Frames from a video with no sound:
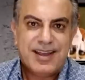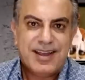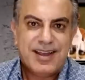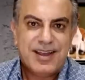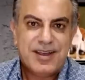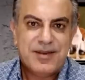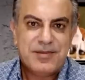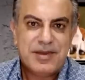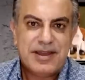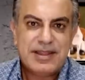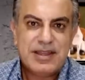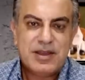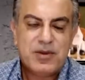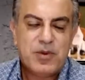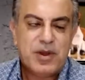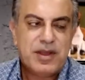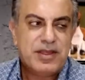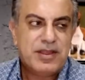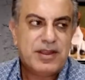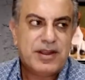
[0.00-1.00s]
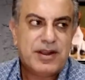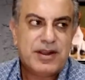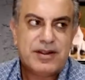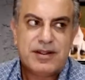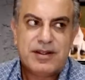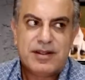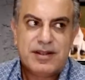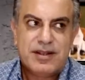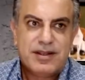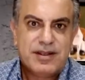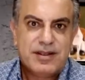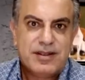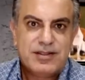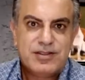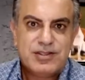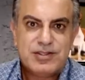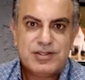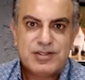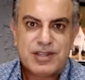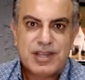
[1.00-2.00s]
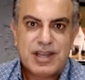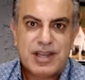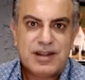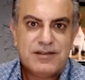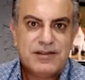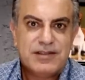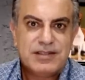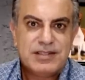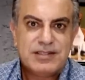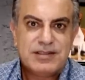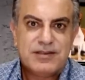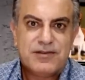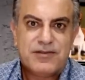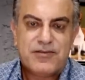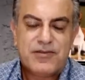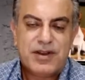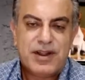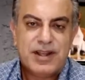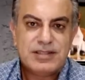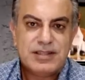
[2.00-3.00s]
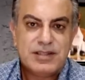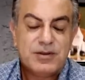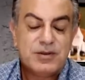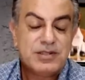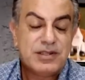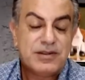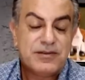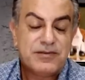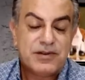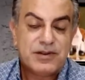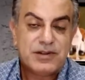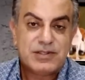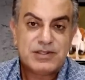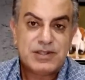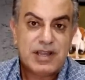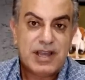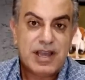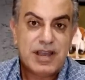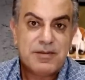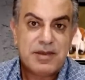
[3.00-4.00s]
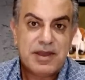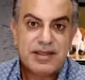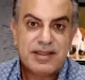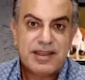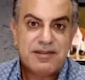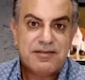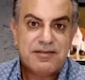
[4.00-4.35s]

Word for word: um, and they went there just to kind of visit some friends, and it was their first time, and they